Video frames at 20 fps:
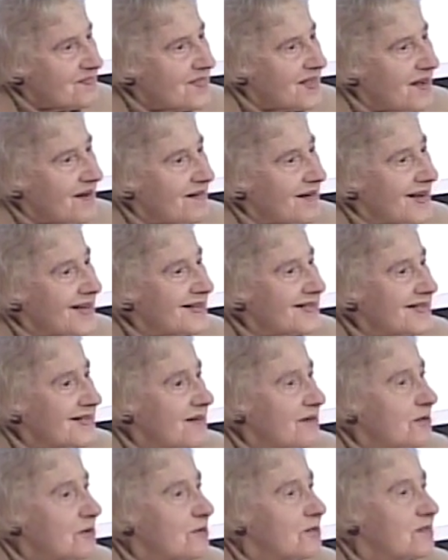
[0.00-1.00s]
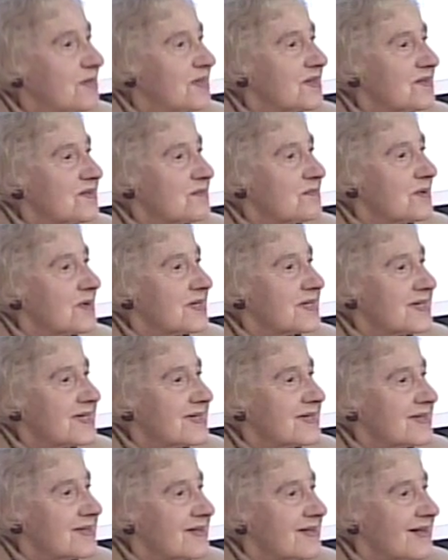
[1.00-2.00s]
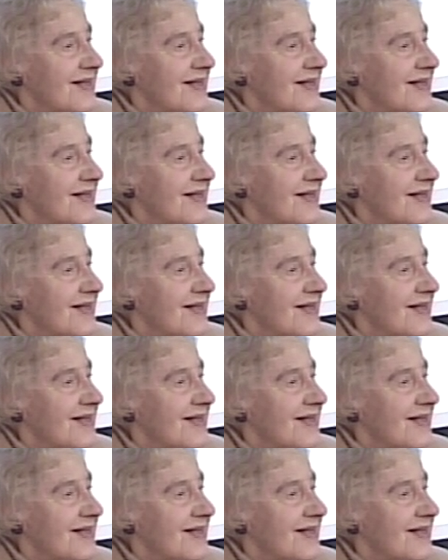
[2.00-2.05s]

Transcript: Now, I tell you, this was,